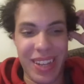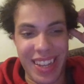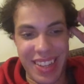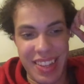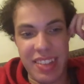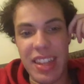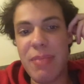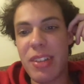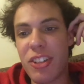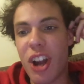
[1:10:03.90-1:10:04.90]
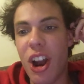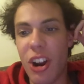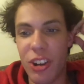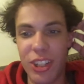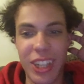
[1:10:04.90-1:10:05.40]
his name is
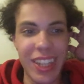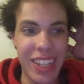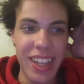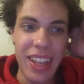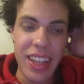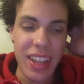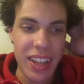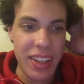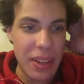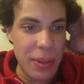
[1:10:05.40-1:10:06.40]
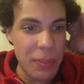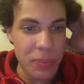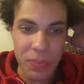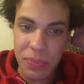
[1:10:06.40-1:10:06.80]
Carl, and